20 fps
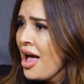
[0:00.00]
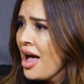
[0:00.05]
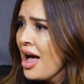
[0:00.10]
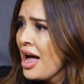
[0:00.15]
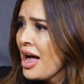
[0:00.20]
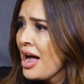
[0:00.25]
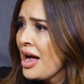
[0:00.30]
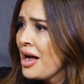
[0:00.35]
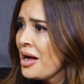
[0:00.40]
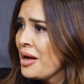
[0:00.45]

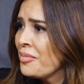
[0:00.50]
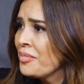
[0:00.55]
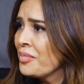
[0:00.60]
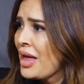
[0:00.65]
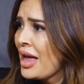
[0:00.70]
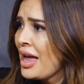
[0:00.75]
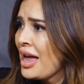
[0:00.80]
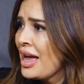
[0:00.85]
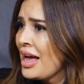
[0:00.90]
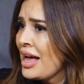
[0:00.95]

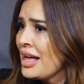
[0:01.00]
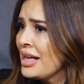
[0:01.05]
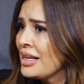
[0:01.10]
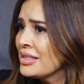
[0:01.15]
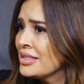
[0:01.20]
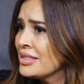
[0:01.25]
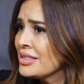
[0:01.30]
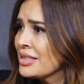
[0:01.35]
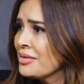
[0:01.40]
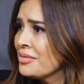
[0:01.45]

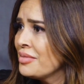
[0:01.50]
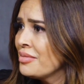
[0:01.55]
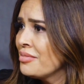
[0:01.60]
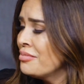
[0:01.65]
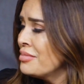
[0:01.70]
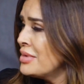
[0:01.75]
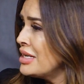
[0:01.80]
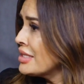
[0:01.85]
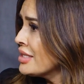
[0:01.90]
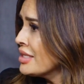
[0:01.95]
And
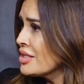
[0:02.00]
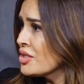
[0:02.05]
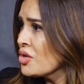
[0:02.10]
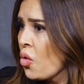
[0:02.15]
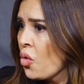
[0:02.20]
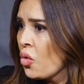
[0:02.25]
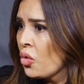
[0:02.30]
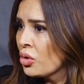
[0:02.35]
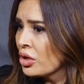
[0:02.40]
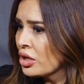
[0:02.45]
Mrs.
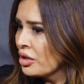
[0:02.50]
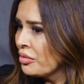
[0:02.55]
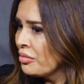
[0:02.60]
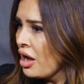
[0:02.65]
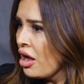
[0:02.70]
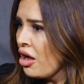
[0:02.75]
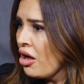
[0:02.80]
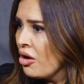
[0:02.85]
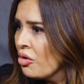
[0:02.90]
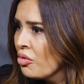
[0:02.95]
Orm
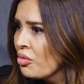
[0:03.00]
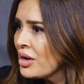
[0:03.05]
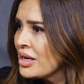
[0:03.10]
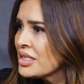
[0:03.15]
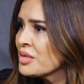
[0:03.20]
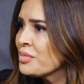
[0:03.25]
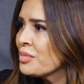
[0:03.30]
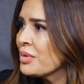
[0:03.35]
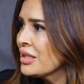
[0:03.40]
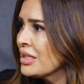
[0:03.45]

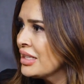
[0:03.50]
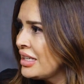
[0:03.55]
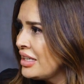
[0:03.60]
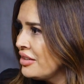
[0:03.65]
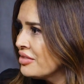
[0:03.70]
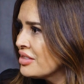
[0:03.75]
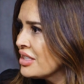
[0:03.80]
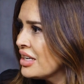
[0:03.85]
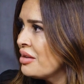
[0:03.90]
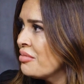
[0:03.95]
always
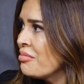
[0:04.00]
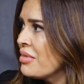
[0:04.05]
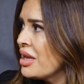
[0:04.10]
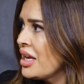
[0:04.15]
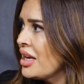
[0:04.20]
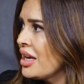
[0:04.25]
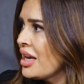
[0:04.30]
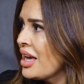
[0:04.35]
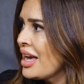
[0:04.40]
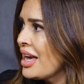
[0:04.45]
believed in
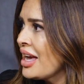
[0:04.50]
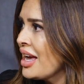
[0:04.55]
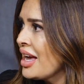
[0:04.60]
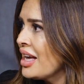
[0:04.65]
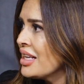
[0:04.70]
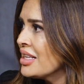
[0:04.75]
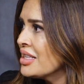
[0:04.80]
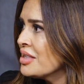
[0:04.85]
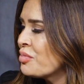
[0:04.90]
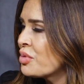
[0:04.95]
me
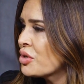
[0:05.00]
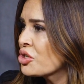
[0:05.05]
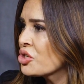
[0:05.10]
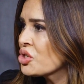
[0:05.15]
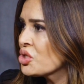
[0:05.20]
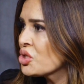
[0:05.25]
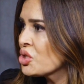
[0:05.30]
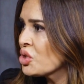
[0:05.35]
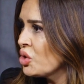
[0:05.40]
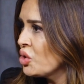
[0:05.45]
and
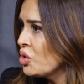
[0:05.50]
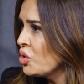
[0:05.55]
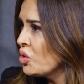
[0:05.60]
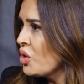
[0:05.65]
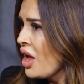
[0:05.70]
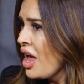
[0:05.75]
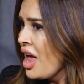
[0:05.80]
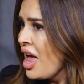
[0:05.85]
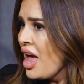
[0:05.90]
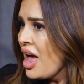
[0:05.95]
pursued,
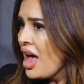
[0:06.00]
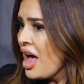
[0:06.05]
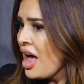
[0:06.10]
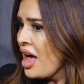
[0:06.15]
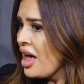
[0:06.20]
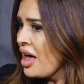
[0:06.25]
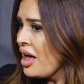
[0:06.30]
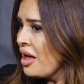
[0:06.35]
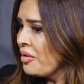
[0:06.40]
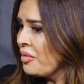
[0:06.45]

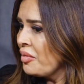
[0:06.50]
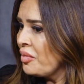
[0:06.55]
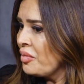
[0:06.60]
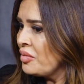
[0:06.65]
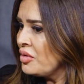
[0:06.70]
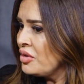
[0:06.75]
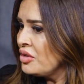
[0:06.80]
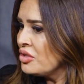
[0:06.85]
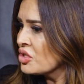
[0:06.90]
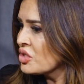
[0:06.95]

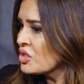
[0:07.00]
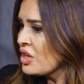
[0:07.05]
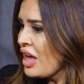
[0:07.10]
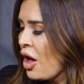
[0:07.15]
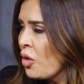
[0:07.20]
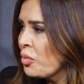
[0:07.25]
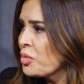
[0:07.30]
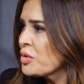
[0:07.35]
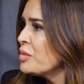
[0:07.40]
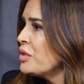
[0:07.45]
just
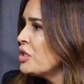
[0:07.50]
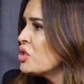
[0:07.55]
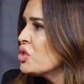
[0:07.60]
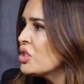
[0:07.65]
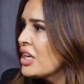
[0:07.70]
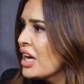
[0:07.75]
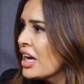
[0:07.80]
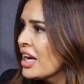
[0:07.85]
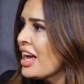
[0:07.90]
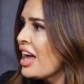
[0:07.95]
helped me to
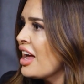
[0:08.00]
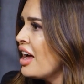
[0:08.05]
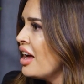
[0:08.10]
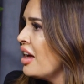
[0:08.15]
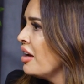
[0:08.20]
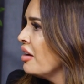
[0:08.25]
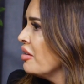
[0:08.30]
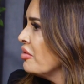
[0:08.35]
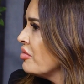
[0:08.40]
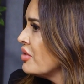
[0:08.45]

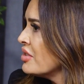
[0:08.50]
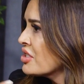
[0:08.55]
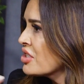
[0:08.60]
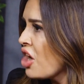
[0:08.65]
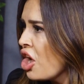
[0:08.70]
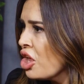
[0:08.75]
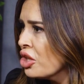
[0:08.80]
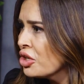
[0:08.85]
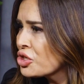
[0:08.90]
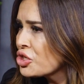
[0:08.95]
get
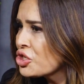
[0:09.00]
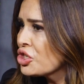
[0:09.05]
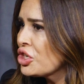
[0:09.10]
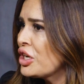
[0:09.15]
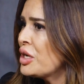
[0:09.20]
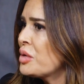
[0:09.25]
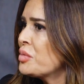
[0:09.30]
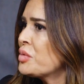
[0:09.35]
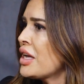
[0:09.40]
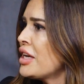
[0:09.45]

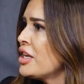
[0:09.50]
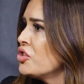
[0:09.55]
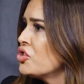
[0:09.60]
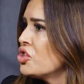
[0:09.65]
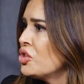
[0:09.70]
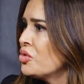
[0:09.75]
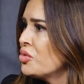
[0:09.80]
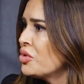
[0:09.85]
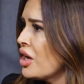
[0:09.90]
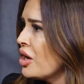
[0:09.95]
scholarships, and
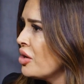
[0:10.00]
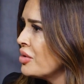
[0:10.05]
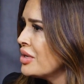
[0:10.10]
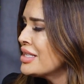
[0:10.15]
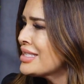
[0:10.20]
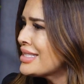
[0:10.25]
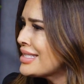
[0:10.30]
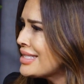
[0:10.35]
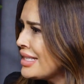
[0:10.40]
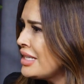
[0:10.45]
she would
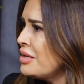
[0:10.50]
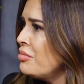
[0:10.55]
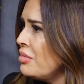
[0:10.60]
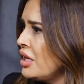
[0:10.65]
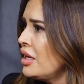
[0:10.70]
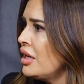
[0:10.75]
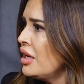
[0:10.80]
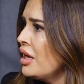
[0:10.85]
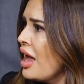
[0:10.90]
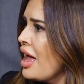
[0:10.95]
always see
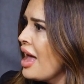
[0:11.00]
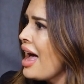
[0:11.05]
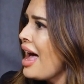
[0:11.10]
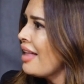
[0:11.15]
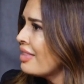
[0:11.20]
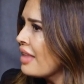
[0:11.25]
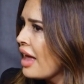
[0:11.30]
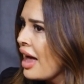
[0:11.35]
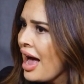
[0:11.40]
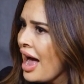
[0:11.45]
me
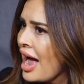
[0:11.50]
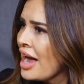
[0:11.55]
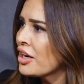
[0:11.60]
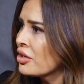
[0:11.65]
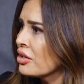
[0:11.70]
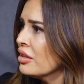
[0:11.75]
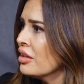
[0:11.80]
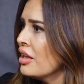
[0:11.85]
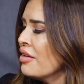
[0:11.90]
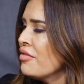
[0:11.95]
at that
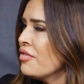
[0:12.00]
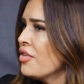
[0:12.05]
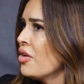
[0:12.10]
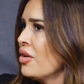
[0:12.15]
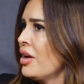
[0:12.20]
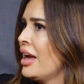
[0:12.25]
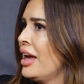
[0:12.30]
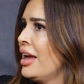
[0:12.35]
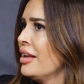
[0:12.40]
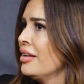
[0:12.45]
higher level.
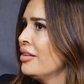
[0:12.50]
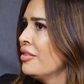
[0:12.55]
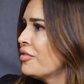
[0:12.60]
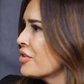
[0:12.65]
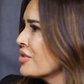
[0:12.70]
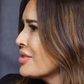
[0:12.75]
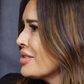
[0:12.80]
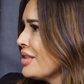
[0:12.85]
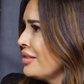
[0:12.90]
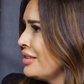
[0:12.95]
And for
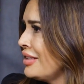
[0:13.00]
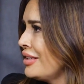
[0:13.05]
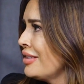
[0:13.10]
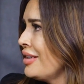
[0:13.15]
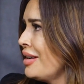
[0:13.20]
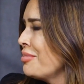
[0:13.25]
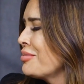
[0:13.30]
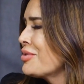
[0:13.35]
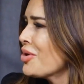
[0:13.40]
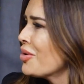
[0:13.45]
some,
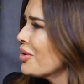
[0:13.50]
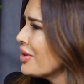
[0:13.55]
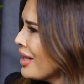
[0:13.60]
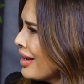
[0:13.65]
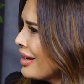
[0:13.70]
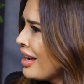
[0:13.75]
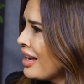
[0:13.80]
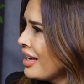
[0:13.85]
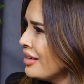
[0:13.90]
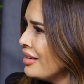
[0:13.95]
I'm so
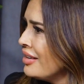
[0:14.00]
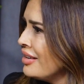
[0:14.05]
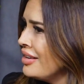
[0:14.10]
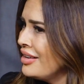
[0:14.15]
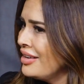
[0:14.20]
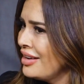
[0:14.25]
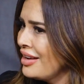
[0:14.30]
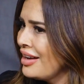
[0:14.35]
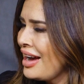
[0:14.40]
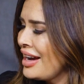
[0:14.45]
glad I
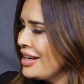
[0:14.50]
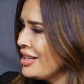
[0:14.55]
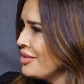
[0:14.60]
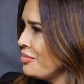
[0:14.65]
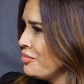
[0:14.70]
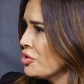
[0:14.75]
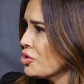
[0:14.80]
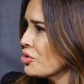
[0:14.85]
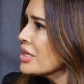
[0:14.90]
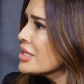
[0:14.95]

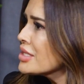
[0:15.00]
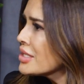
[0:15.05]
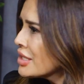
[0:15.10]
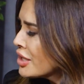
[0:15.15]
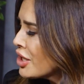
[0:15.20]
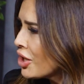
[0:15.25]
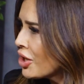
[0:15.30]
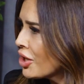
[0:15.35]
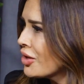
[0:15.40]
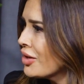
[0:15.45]
trusted
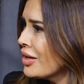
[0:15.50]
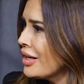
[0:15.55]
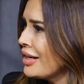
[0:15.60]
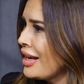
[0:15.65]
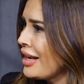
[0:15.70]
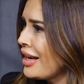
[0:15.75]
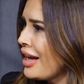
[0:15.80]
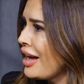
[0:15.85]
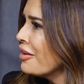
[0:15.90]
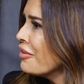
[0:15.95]
her and
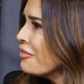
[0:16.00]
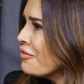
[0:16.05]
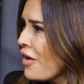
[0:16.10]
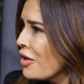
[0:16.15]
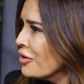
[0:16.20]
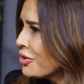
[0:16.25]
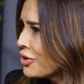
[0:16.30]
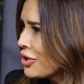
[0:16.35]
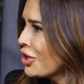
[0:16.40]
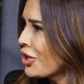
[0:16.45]
I kind of
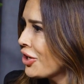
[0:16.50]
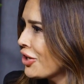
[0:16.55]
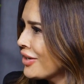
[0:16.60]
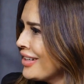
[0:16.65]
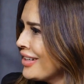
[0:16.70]
followed her.